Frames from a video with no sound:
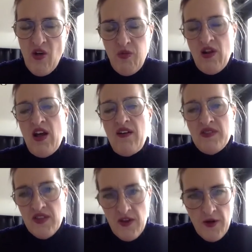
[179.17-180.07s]
What
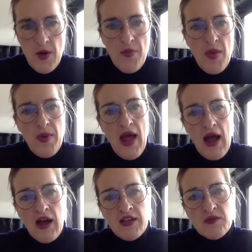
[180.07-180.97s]
else? But
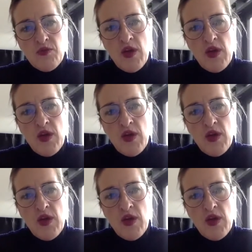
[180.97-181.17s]
as